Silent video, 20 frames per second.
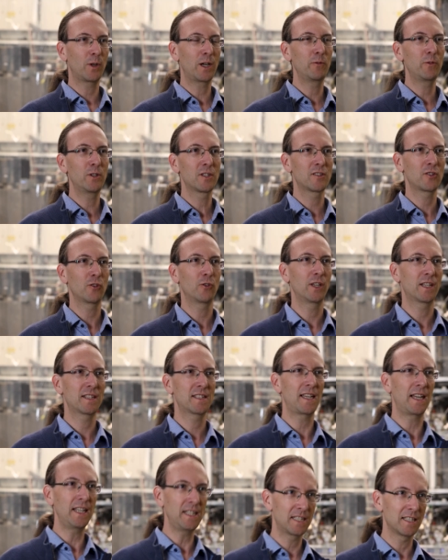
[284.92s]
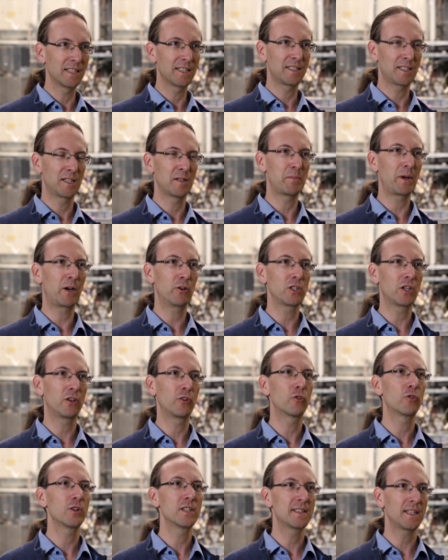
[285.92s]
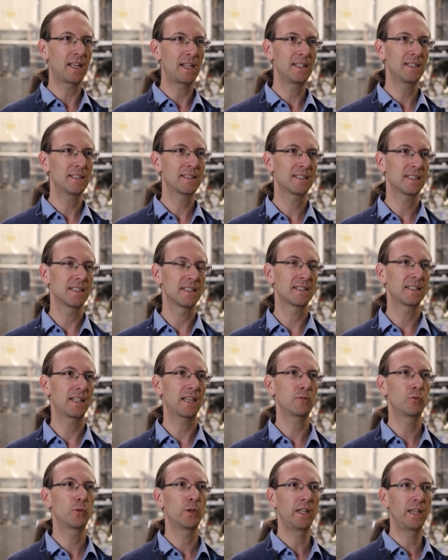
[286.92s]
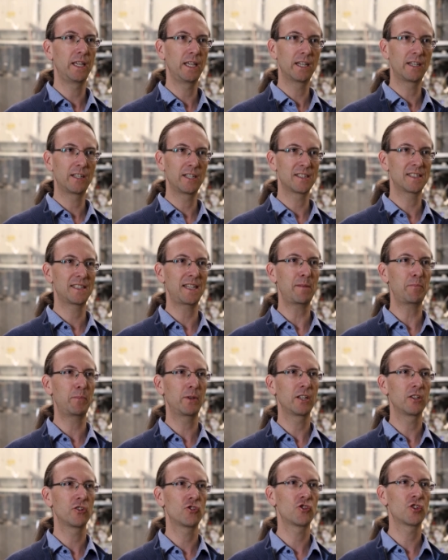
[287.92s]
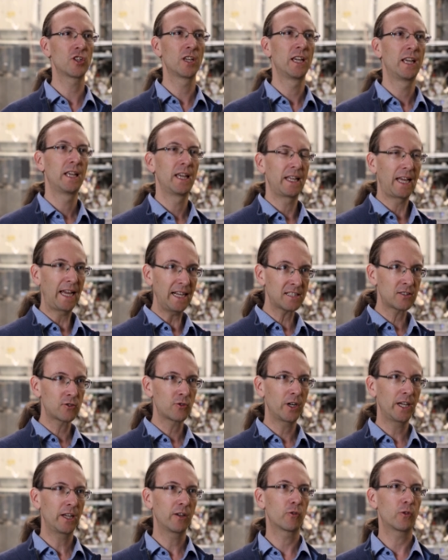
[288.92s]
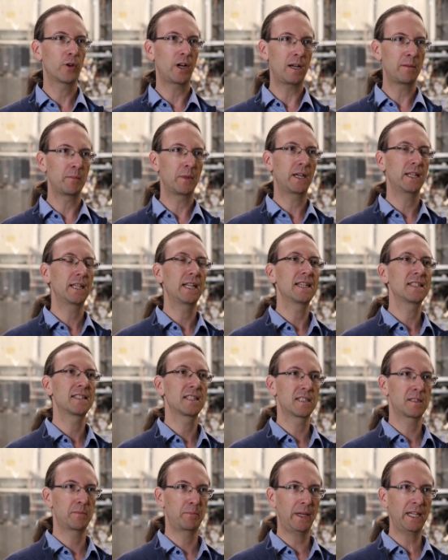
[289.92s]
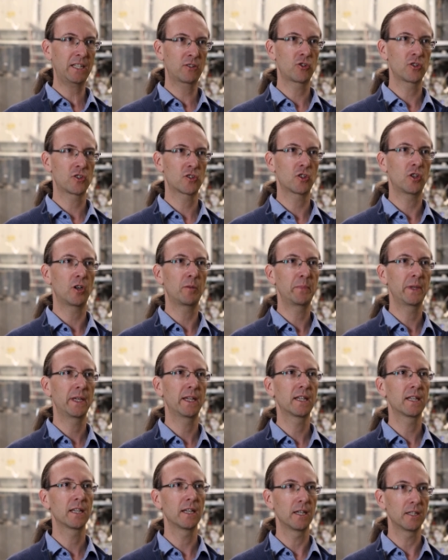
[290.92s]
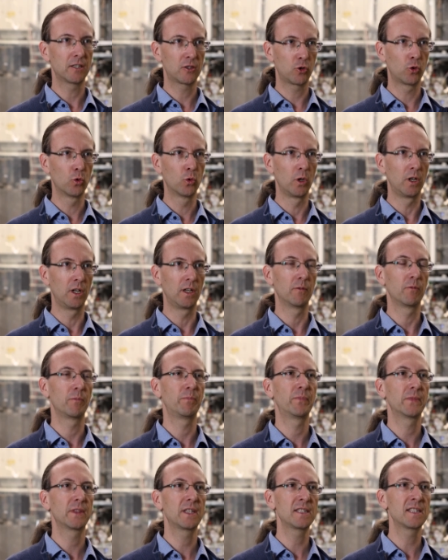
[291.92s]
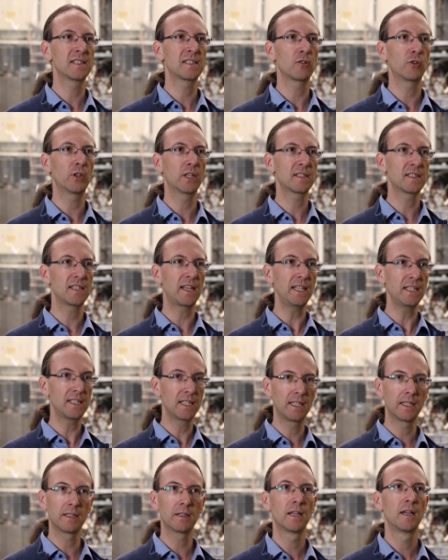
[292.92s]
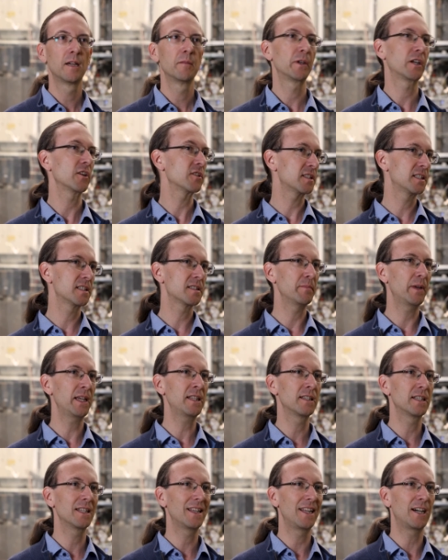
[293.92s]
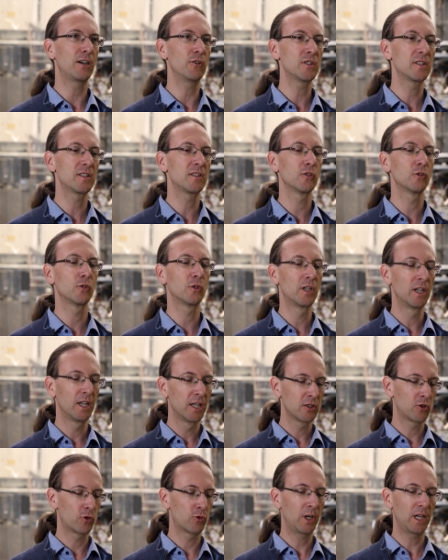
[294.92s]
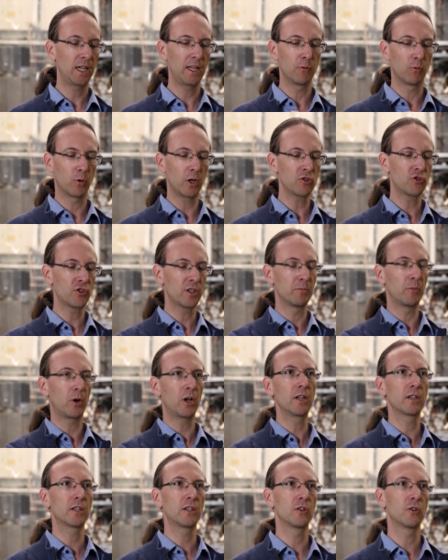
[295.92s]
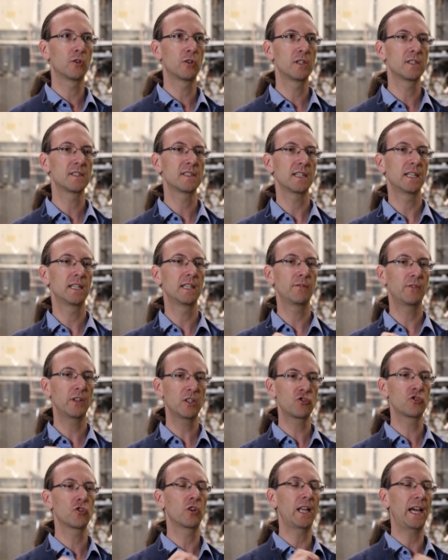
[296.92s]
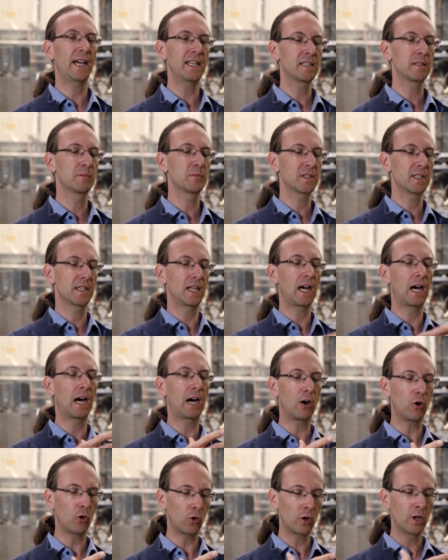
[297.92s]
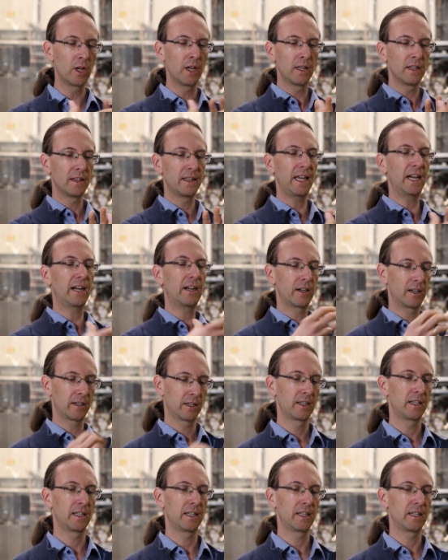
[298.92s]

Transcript: why we are so excited about our results is that we here establish X-ray Raman as a spectroscopic uh, tool. this is so exciting because this method allows you to really watch in molecules individual atoms and how their